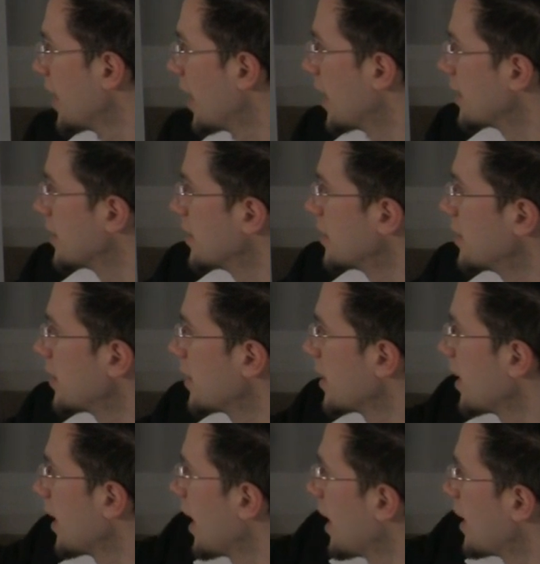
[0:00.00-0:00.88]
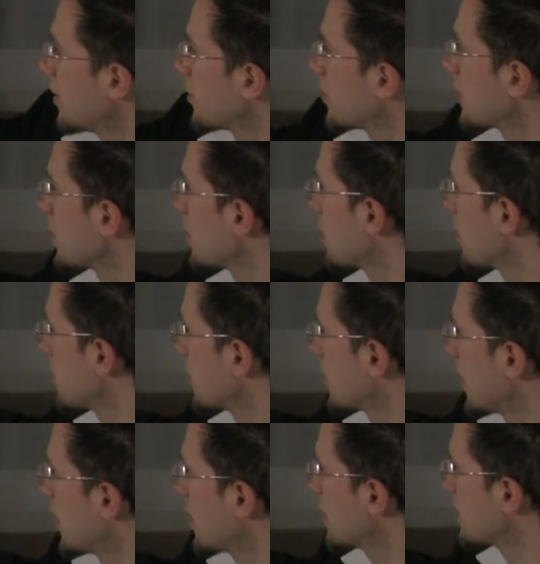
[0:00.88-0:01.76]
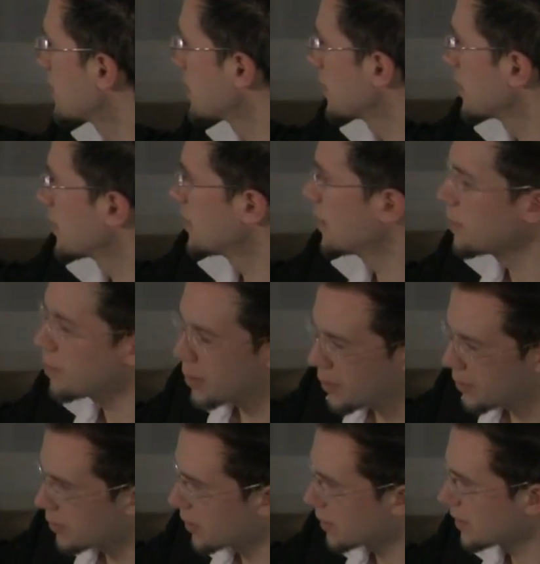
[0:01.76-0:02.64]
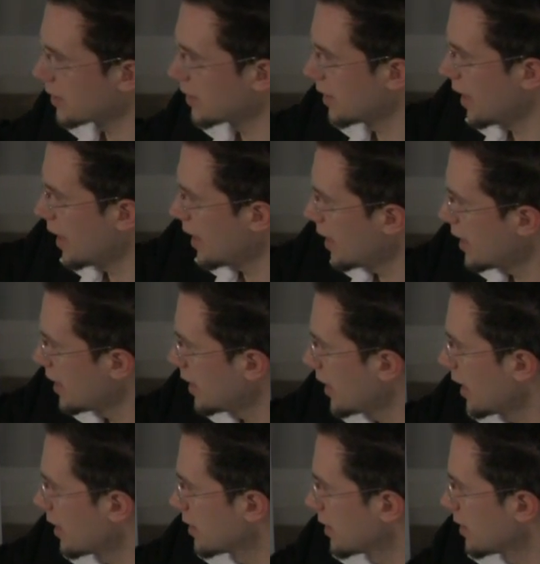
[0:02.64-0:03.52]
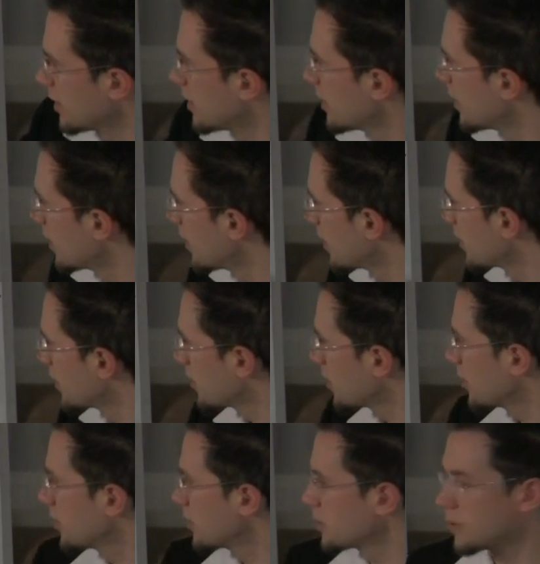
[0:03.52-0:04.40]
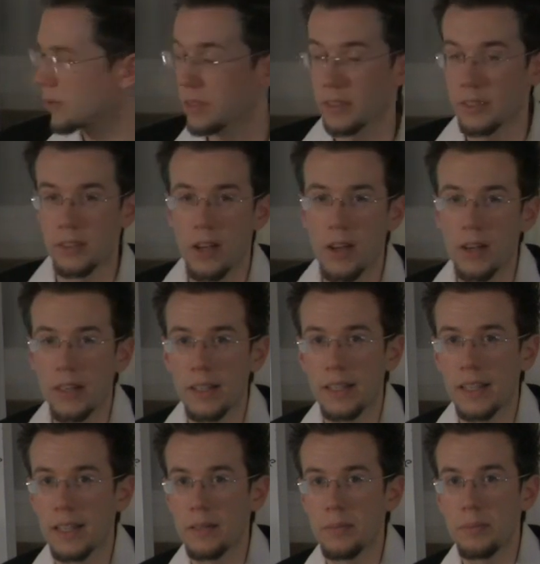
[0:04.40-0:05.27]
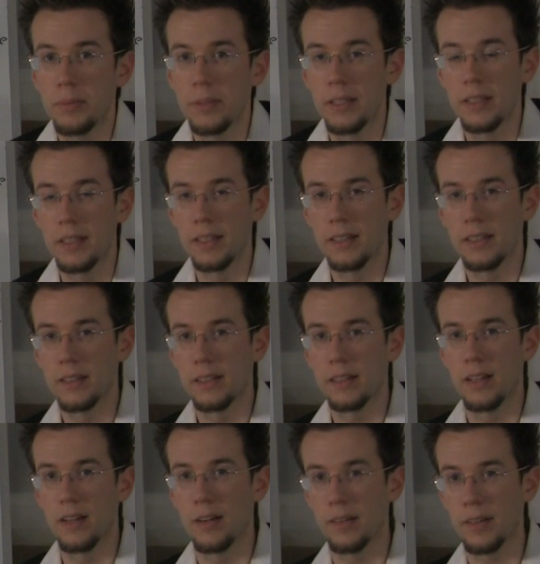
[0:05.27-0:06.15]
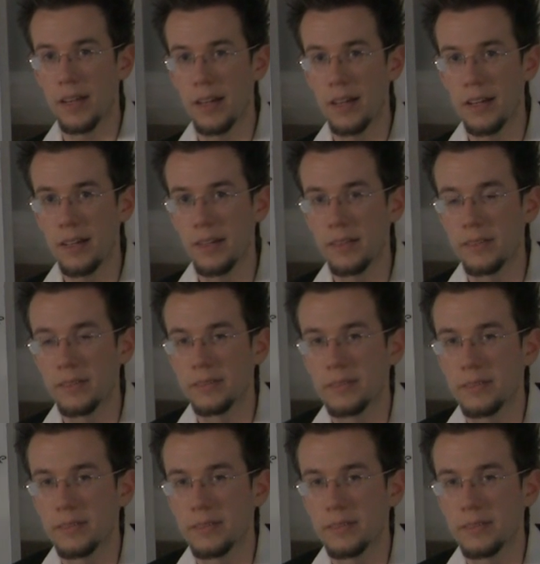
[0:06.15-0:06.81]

And then you're going to end with a perfect cadence imperfect in A, and then close with a tonic in B. Okay?